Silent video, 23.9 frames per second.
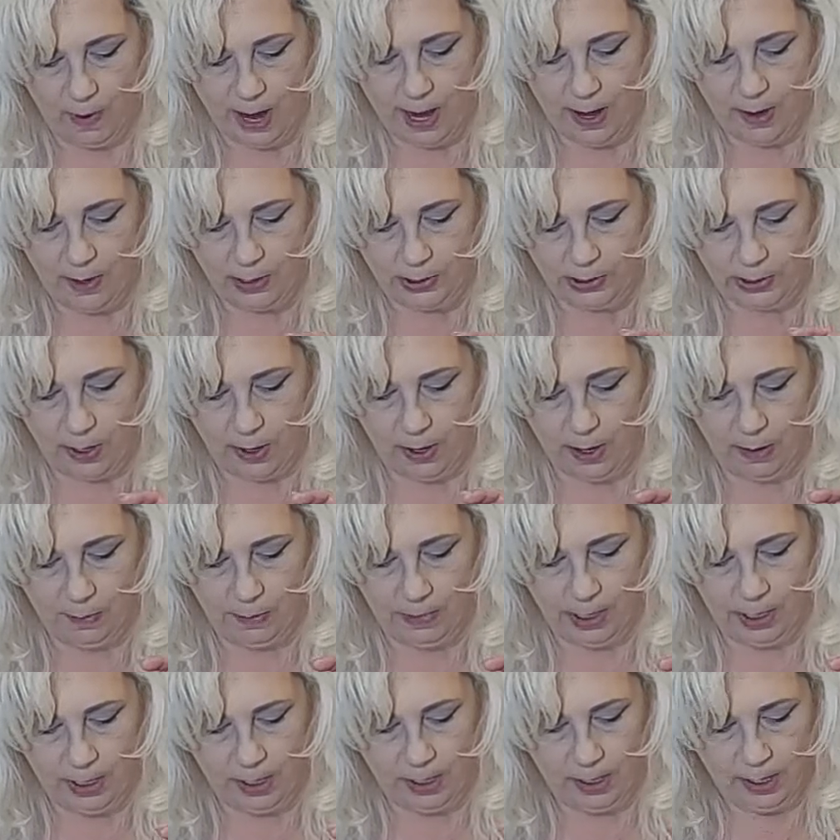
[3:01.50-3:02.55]
right on
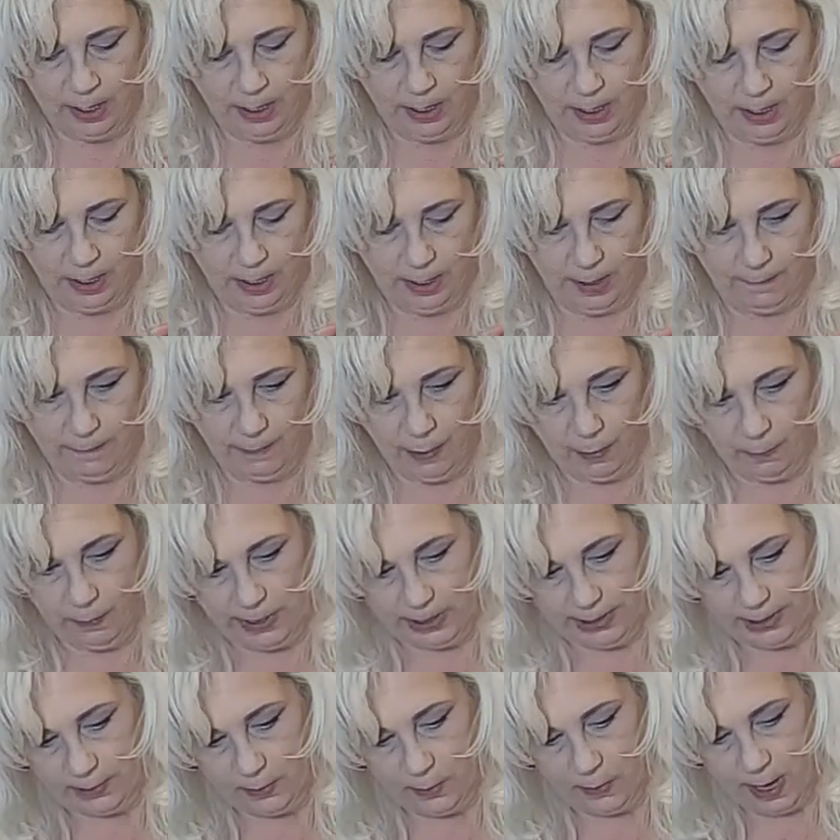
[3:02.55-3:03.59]
top of your
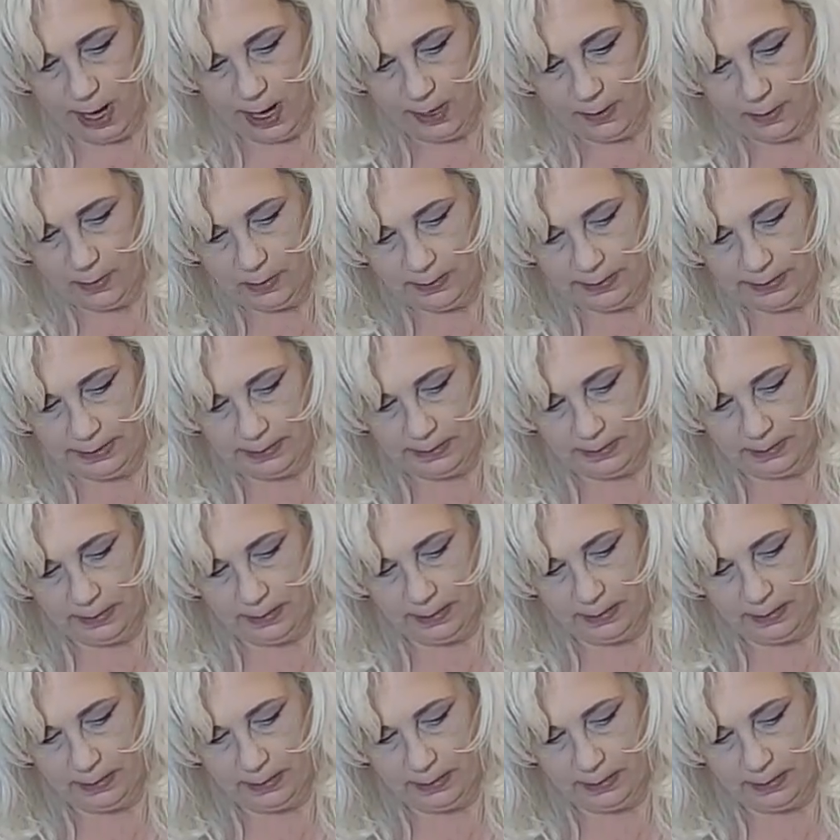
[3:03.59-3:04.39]
Ritz crackers.